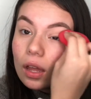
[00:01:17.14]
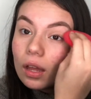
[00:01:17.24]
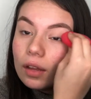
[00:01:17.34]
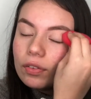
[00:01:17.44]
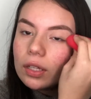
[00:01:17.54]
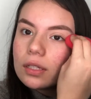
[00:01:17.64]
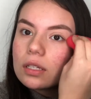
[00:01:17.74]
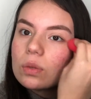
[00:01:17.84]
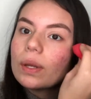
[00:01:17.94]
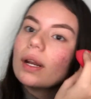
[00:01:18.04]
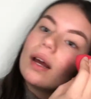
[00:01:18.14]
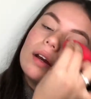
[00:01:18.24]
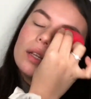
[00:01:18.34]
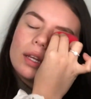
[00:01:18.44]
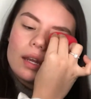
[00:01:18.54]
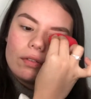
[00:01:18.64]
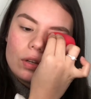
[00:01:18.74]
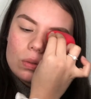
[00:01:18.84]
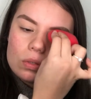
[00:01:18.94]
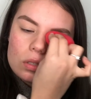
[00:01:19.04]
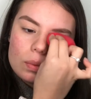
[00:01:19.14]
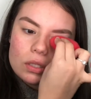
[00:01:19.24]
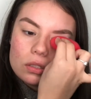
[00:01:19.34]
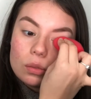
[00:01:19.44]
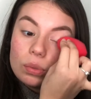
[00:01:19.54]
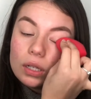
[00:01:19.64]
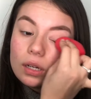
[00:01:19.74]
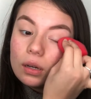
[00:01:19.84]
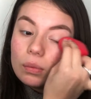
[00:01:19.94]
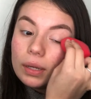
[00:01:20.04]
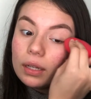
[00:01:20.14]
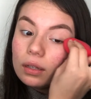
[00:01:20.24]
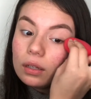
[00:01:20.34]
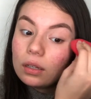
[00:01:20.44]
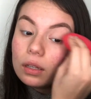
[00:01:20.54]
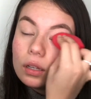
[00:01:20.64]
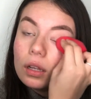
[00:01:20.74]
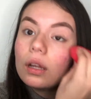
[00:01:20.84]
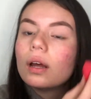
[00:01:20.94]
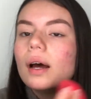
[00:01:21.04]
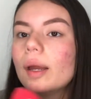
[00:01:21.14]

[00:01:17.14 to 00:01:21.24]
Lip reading: I feel like this is weird. I hardly ever use a sponge to blend out my eye